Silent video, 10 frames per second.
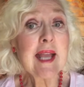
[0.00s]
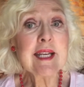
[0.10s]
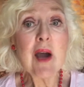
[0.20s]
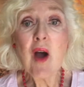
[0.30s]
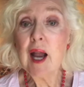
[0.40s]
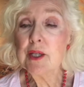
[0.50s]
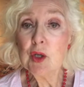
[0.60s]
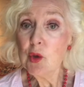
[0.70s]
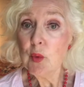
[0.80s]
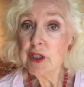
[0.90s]
Now, I
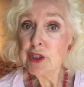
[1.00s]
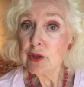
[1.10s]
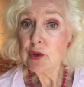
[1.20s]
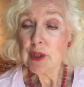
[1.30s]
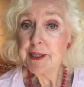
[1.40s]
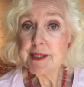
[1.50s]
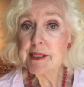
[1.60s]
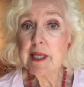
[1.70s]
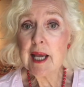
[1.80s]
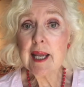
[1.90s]
know what you're going to
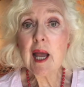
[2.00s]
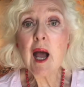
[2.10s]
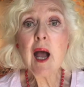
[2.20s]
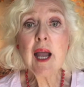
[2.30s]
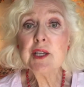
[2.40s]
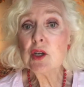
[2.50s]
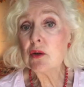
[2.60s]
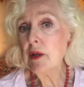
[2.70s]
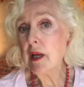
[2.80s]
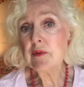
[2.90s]
say. I
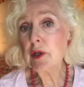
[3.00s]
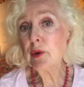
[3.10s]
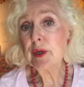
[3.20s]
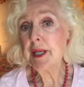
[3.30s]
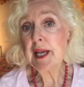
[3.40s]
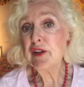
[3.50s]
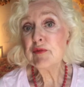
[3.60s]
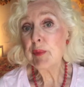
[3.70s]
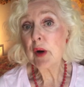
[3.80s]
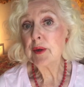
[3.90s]
don't have a
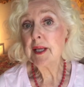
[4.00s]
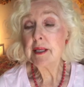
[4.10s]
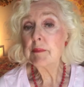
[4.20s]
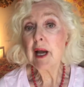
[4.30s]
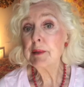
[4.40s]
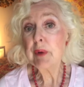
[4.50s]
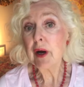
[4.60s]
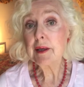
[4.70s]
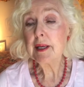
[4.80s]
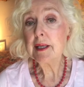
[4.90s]
creative bone in my
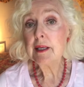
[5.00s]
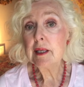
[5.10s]
body.